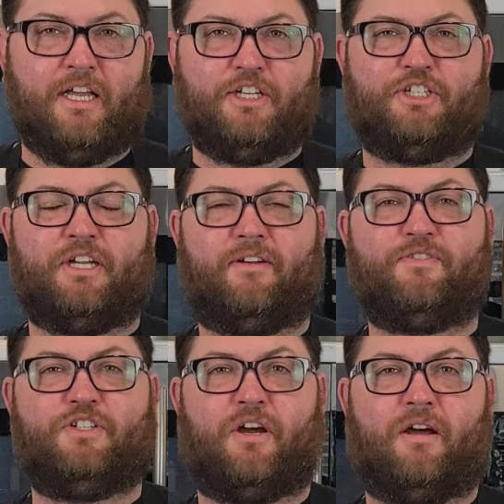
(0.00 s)
Chef
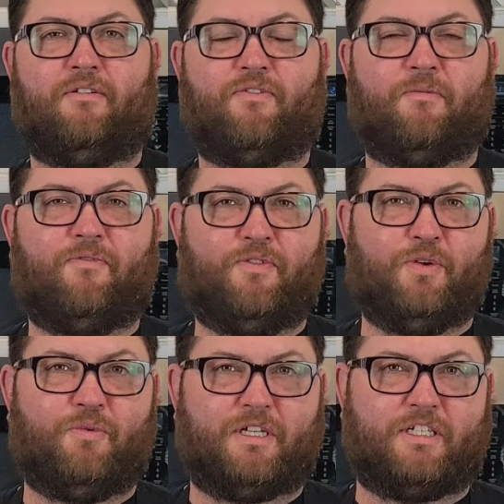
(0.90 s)
John from
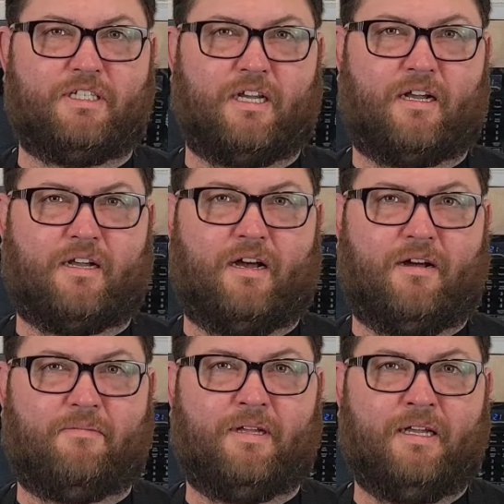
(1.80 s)
foodwishes.com.